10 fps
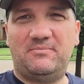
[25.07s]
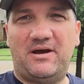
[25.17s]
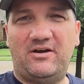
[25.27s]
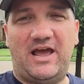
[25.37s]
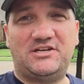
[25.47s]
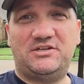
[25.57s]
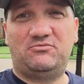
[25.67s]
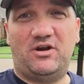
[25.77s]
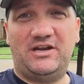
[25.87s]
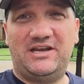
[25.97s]
about actually
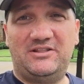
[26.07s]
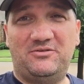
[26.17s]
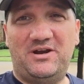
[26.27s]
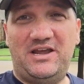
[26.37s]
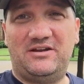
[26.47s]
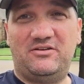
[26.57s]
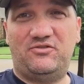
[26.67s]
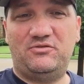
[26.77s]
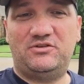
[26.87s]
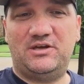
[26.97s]
running in the rain and a
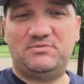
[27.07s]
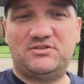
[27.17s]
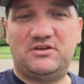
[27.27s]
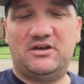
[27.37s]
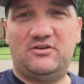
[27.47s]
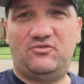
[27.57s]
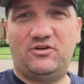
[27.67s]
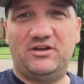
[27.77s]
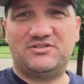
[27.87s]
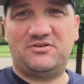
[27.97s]
few tips for you.